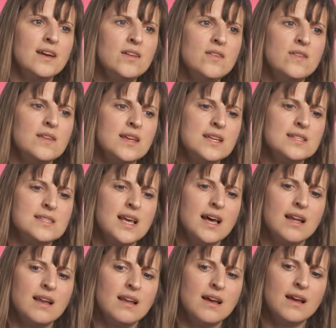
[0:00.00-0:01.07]
other thing is
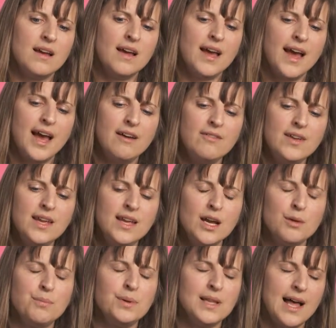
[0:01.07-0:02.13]
that having
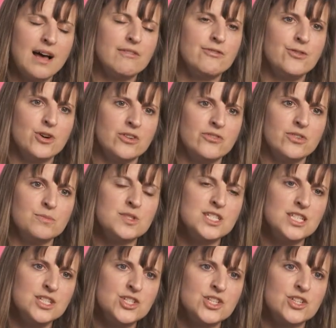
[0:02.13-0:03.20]
a platform from
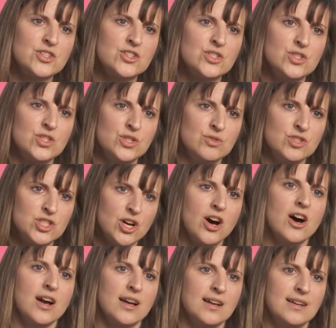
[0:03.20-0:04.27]
teachers to
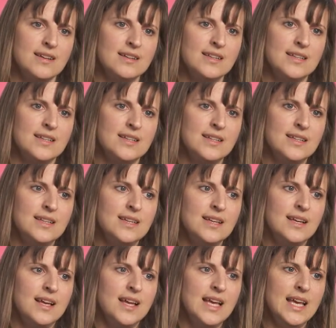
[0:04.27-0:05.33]
talk
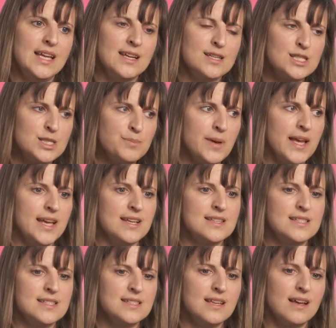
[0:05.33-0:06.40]
in a
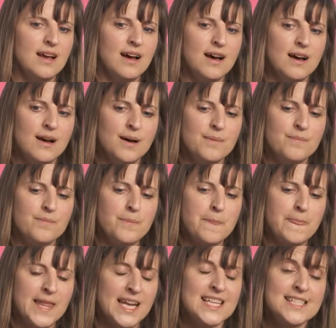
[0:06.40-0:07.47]
space, um,
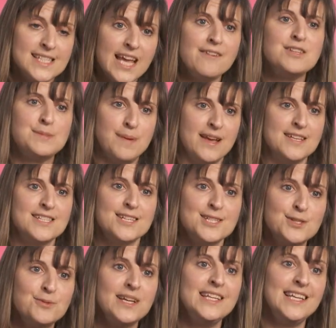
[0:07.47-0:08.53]
in a safe space,
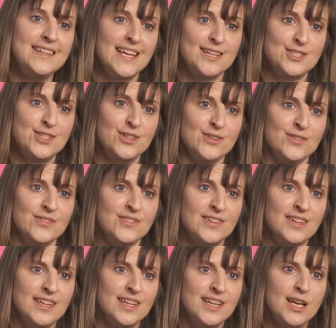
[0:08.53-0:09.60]
because we need that too.
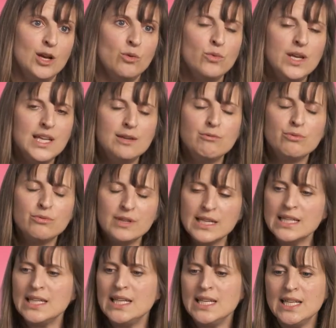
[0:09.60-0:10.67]
We
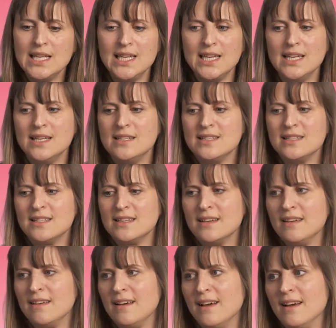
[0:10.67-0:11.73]
really need,
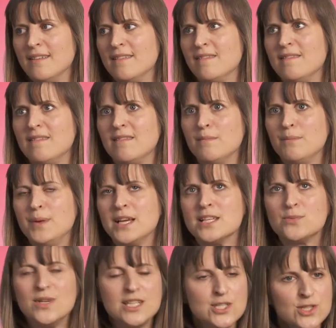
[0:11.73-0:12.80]
uh, because
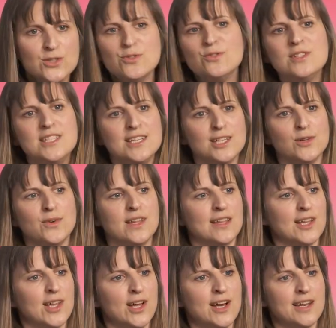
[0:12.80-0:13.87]
we do deal with a
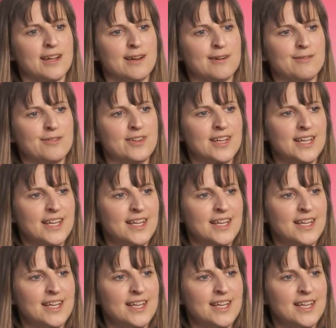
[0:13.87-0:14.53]
lot of,